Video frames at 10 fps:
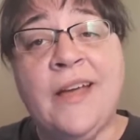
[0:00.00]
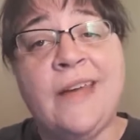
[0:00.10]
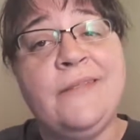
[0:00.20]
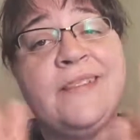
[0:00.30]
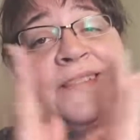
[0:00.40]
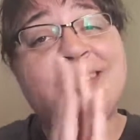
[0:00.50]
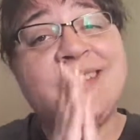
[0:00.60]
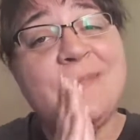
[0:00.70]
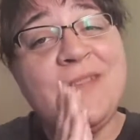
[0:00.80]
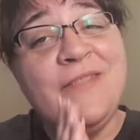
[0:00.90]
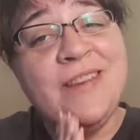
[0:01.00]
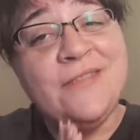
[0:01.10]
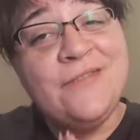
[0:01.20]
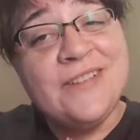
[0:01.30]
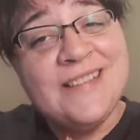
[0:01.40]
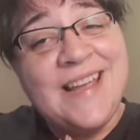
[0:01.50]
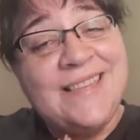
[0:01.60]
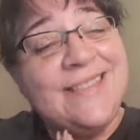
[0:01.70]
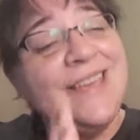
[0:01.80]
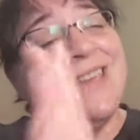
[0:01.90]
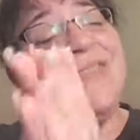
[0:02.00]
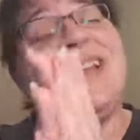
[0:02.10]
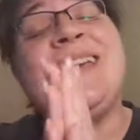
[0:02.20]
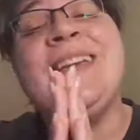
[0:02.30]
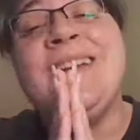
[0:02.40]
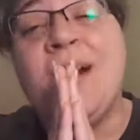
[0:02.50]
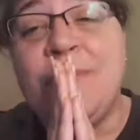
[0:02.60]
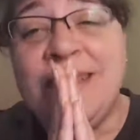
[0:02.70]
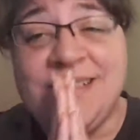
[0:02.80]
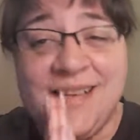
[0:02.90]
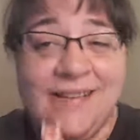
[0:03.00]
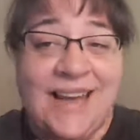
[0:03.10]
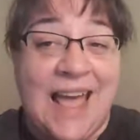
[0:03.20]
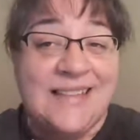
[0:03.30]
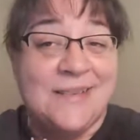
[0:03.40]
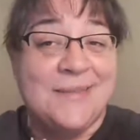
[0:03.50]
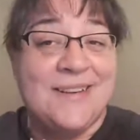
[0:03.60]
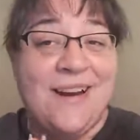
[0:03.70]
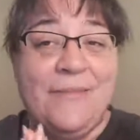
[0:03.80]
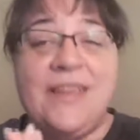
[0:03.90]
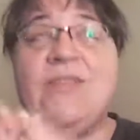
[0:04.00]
Anyways, that's my video for today. Thank you for liking, commenting, sharing, and subscribing.